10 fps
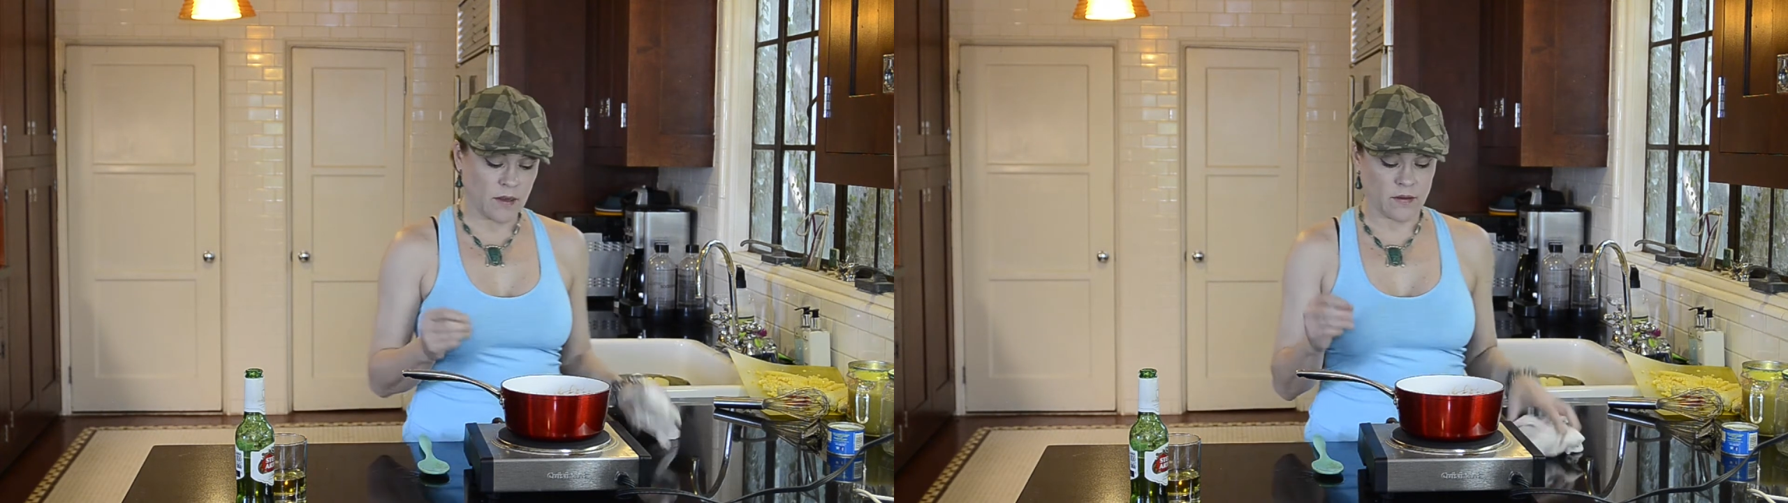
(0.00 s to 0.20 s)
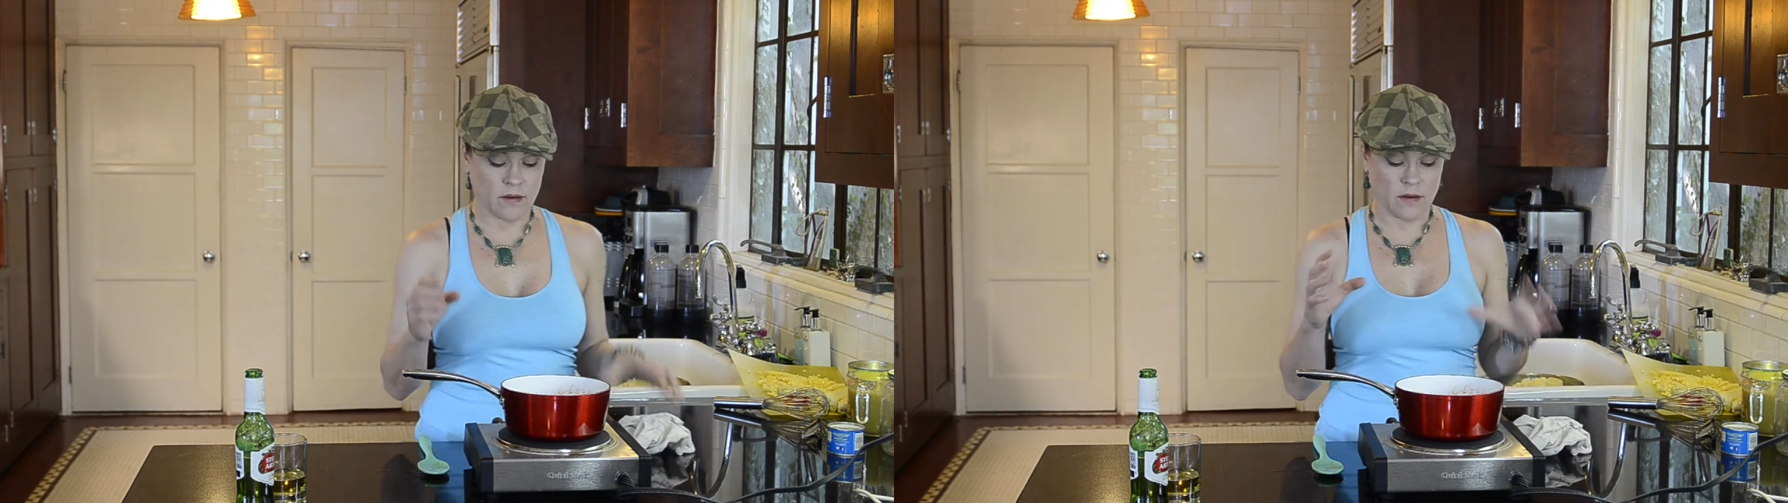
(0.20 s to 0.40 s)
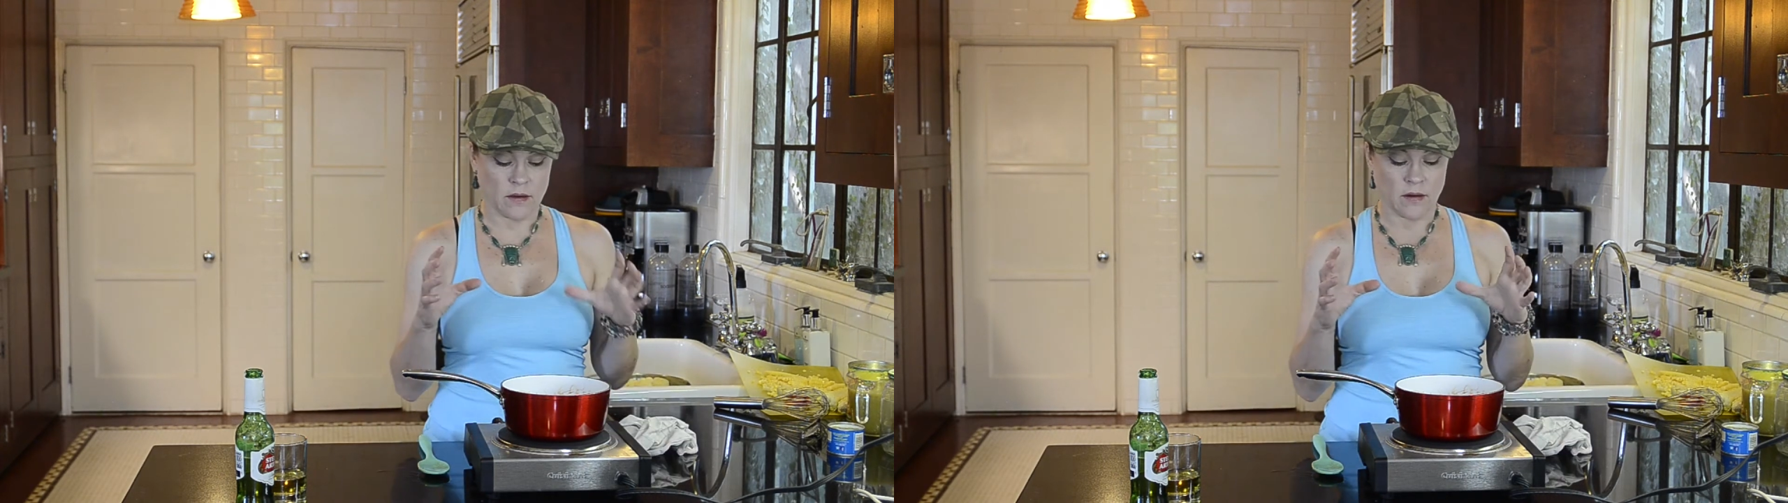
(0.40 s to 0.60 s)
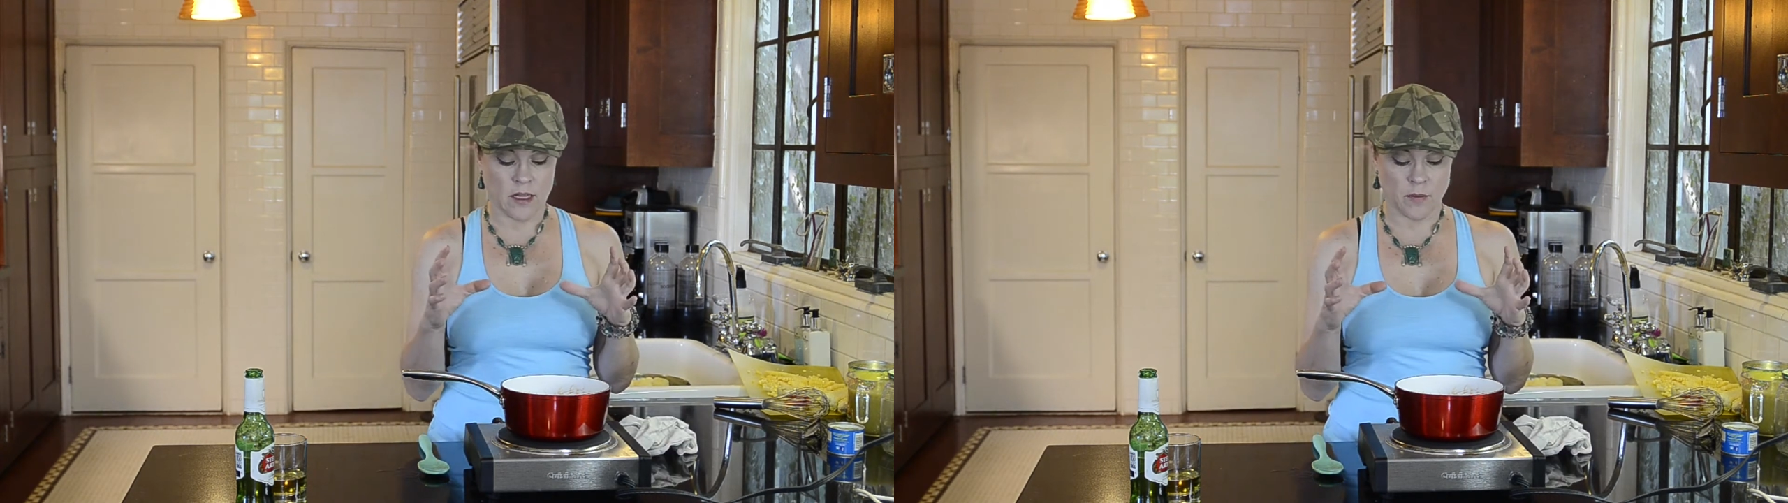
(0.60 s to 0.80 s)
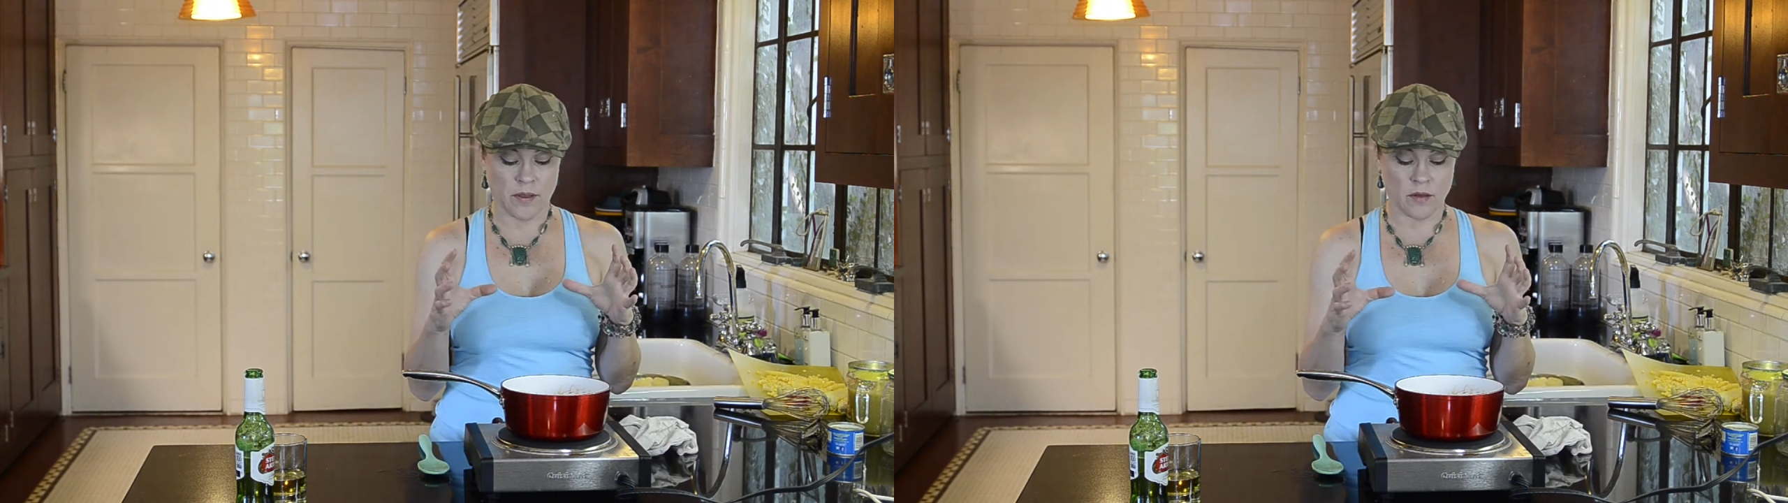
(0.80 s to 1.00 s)
and the
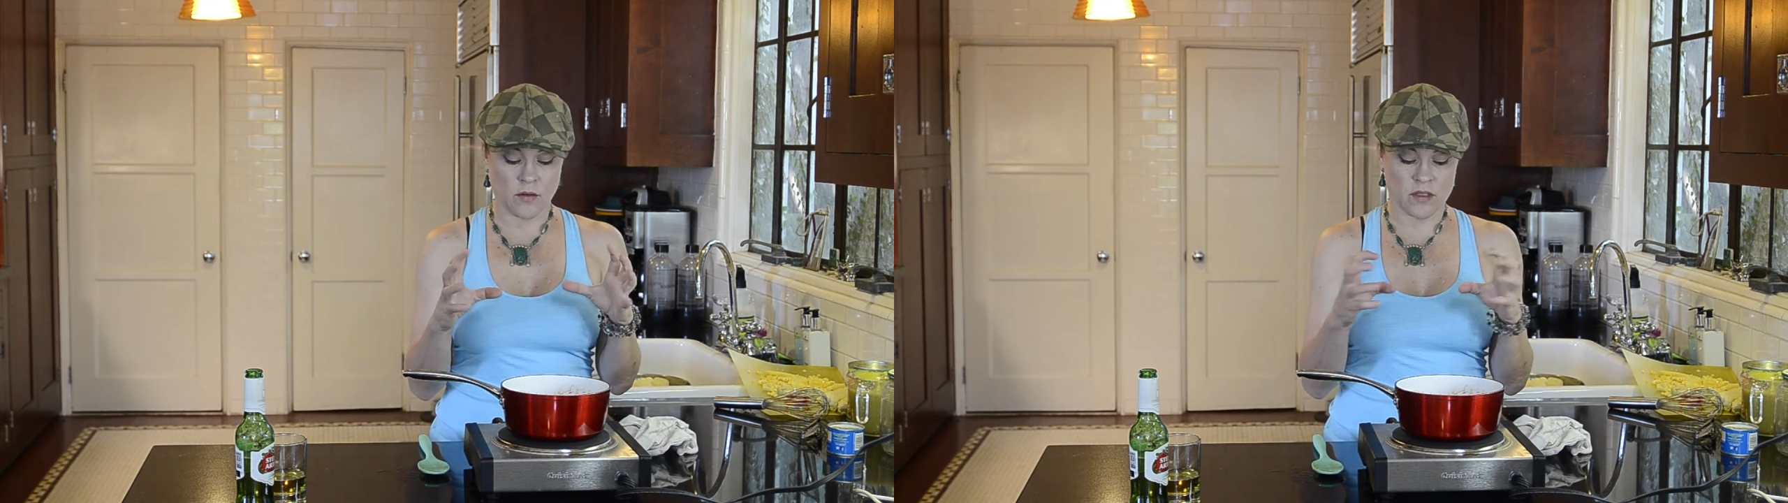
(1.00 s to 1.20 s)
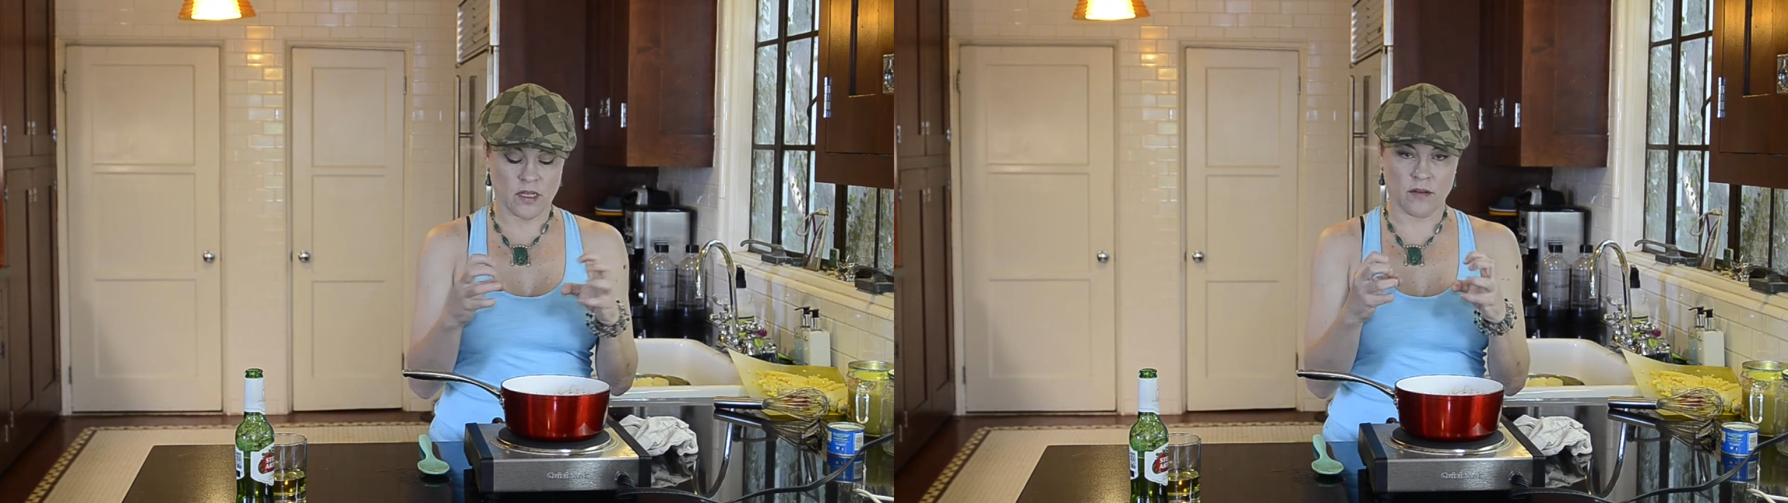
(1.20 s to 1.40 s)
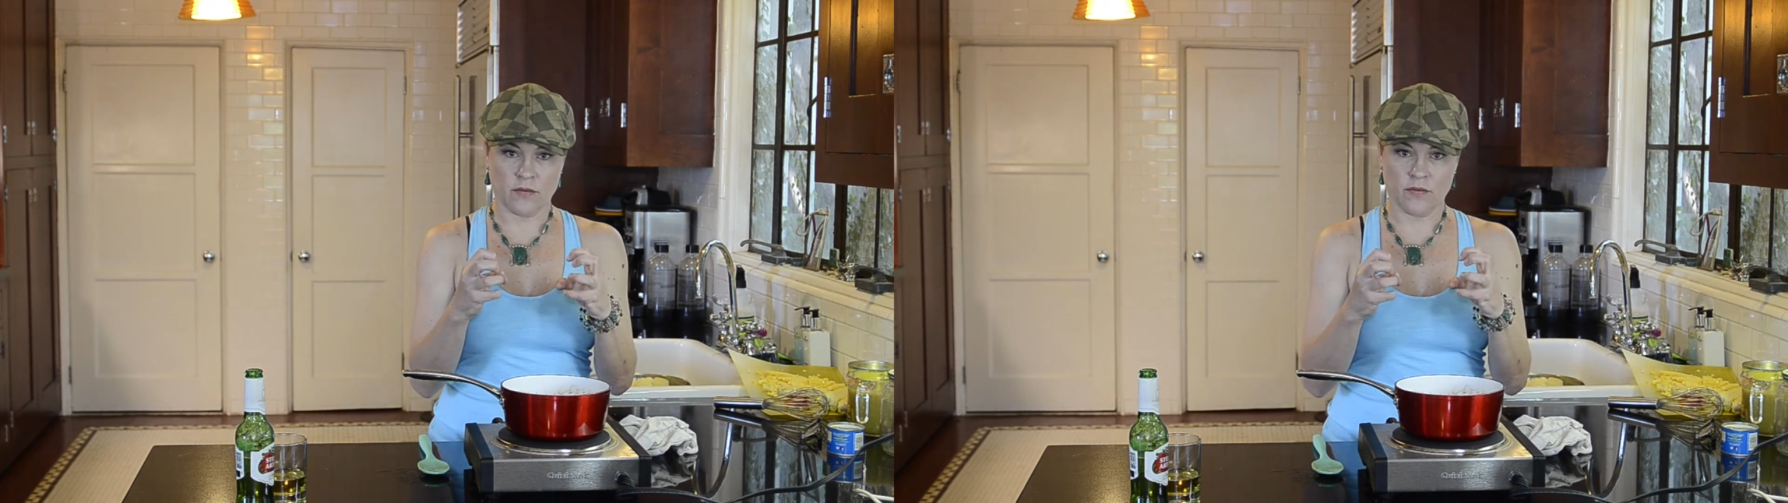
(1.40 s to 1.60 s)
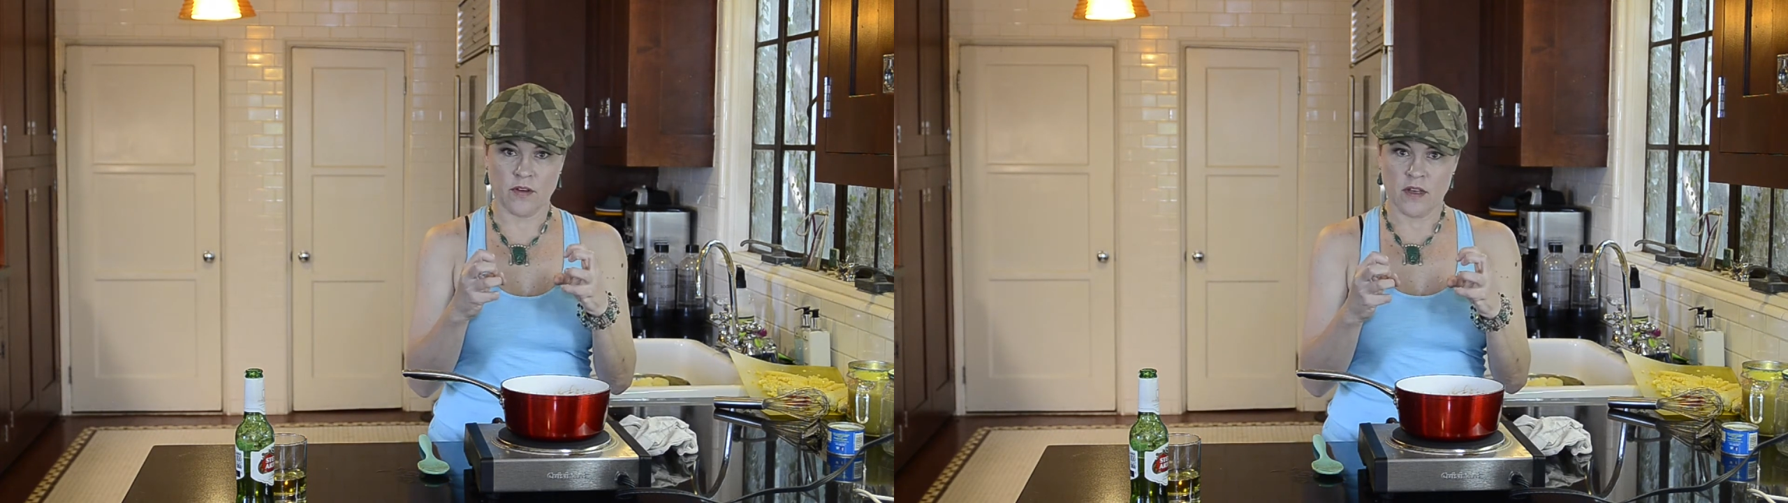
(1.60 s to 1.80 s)
jalapenos have